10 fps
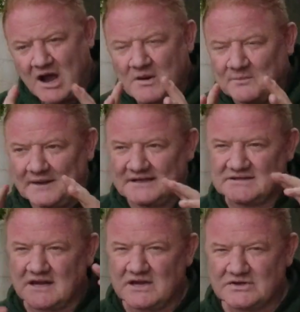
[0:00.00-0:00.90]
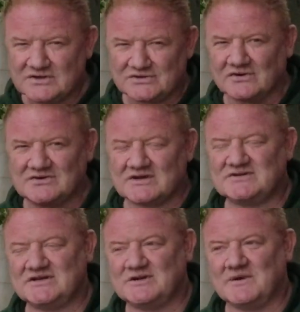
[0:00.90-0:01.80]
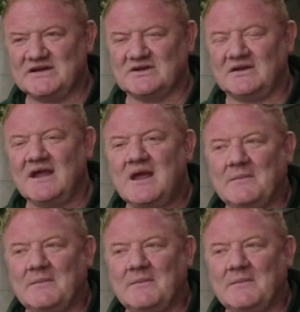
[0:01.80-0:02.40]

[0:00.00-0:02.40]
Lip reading: complex, structured situation.